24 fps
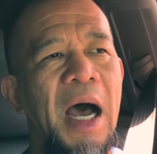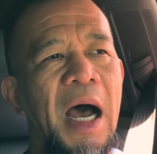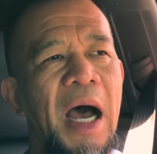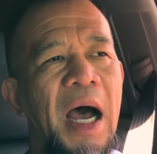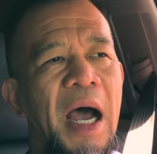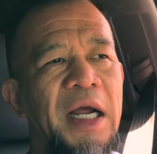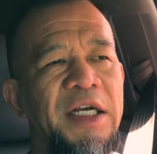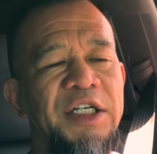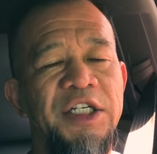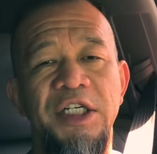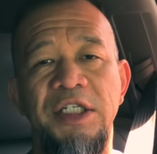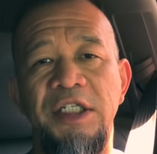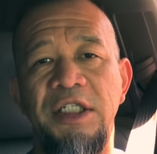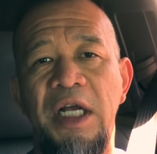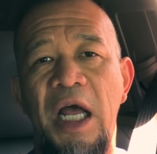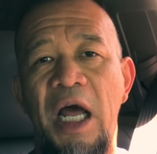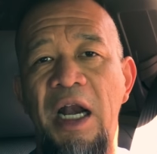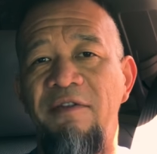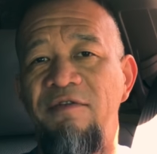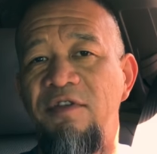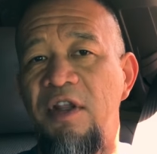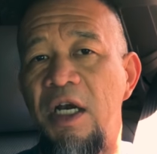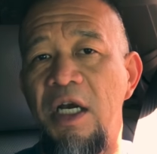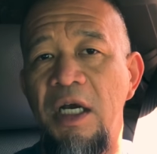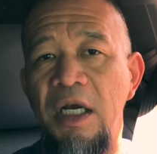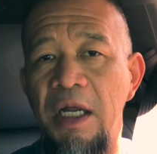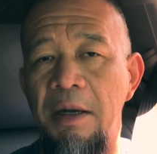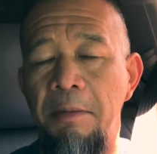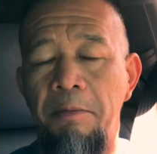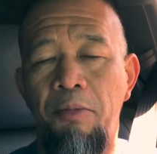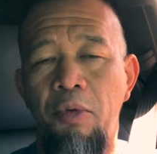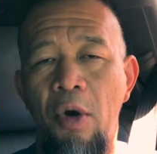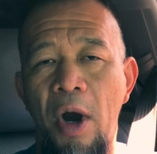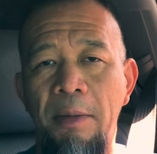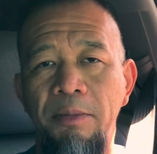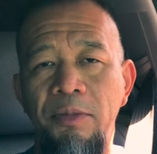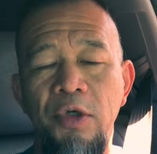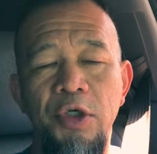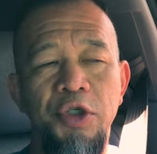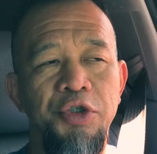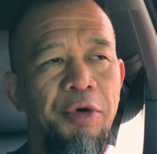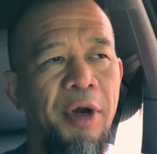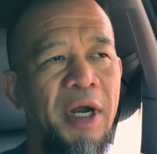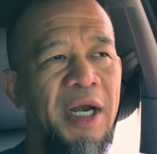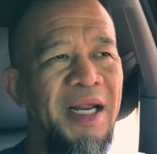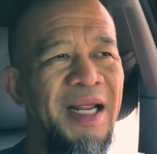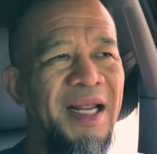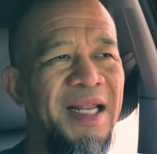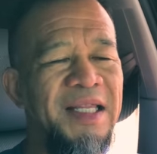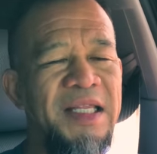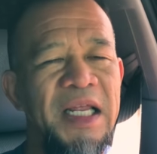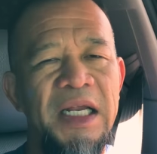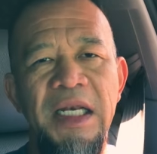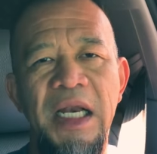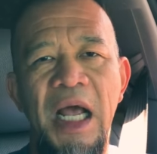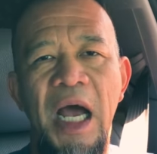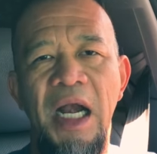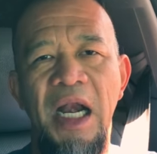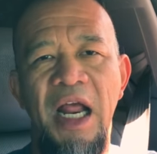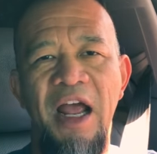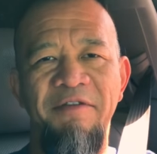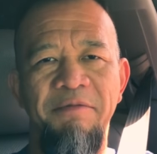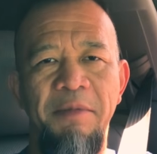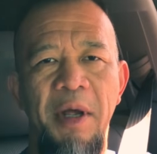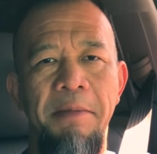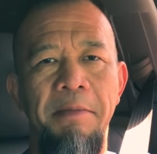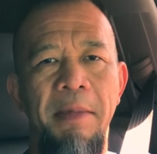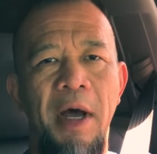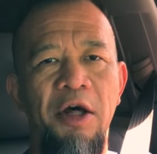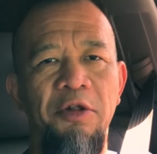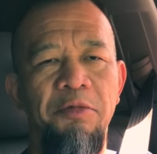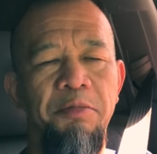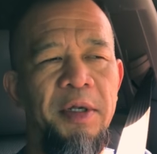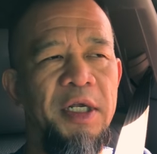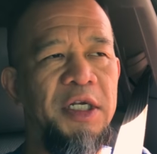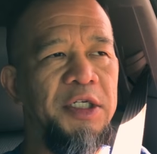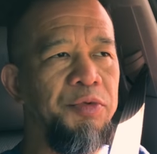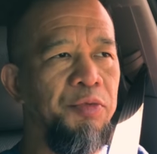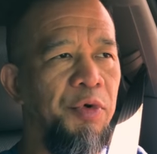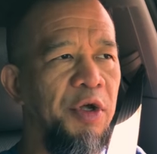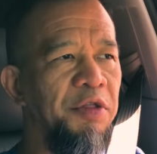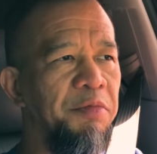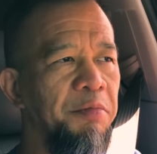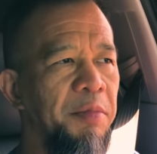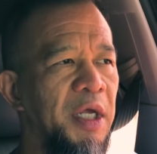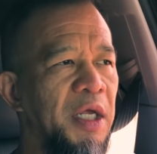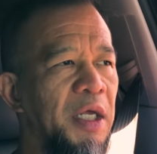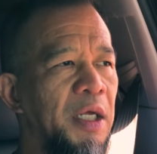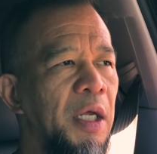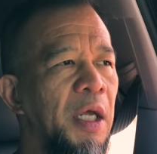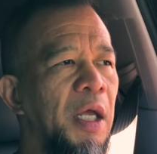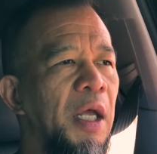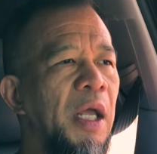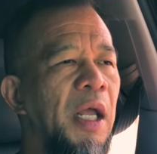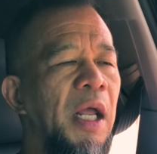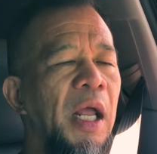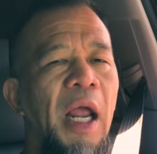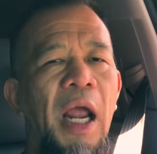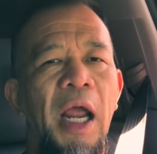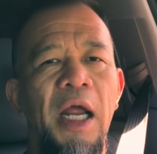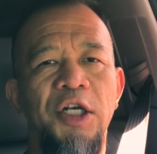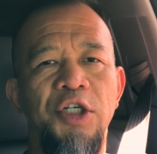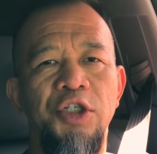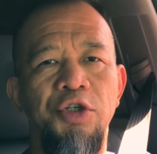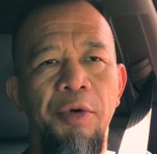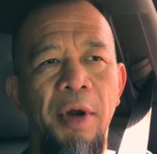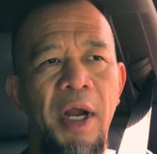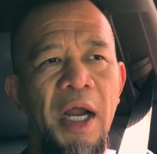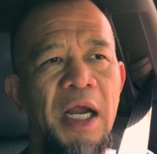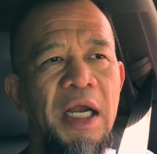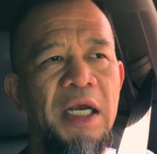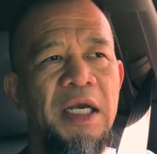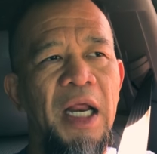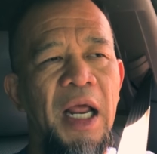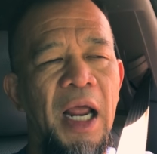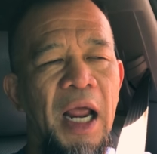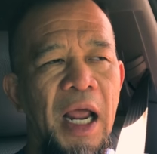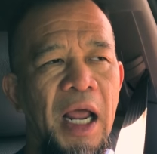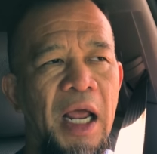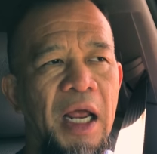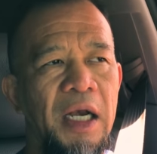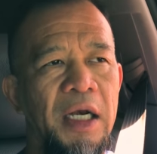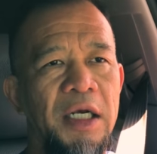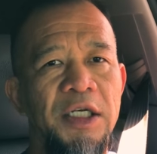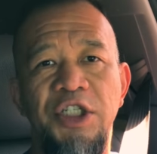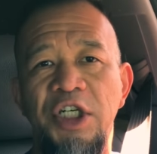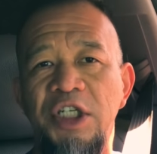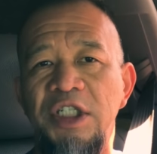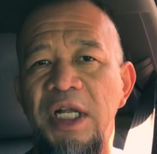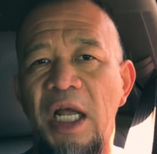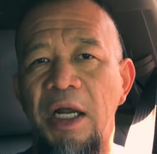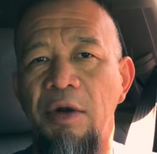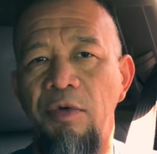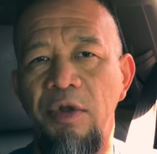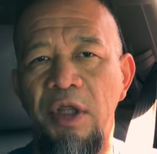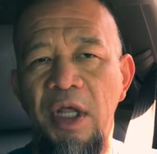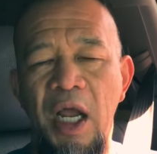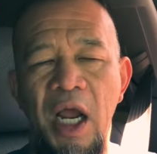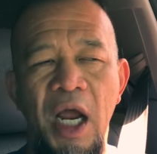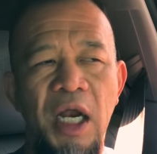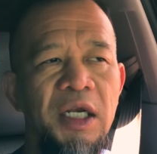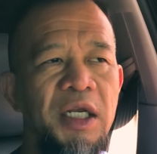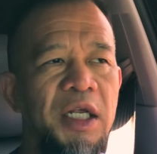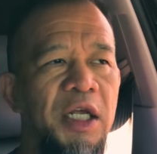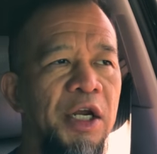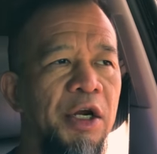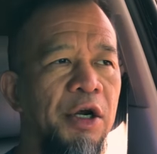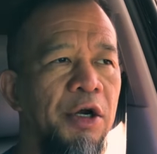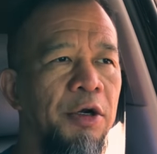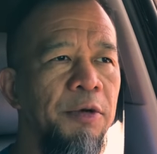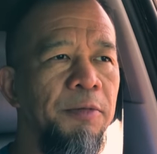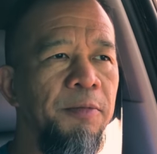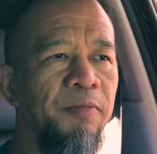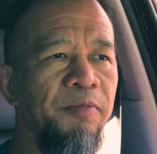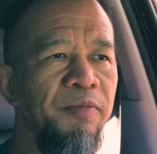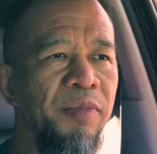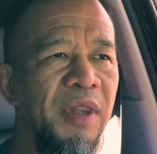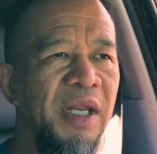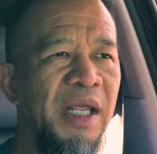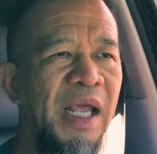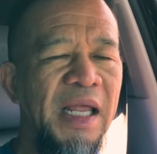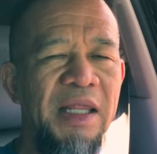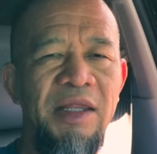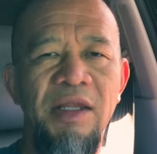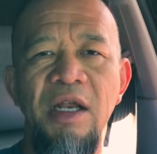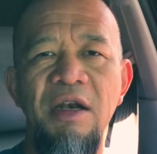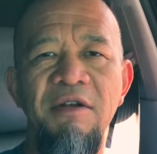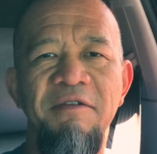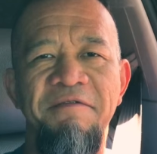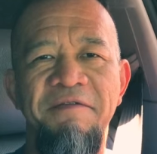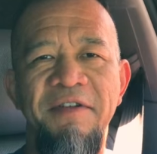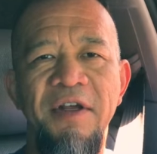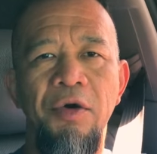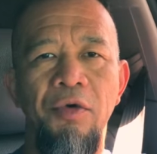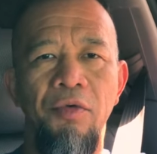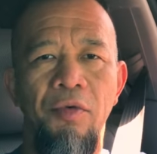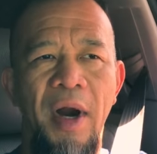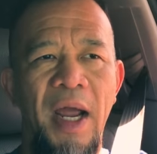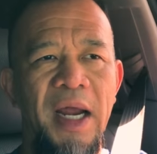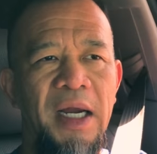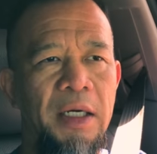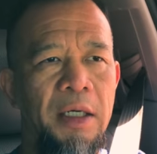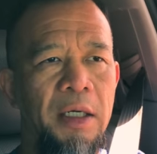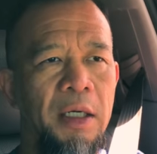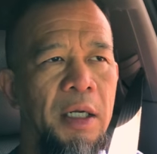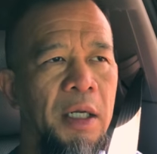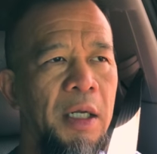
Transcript: I just kind of did an impromptu training, did not have my mouthpiece with me, and trained. And just like with the headgear, it didn't feel right.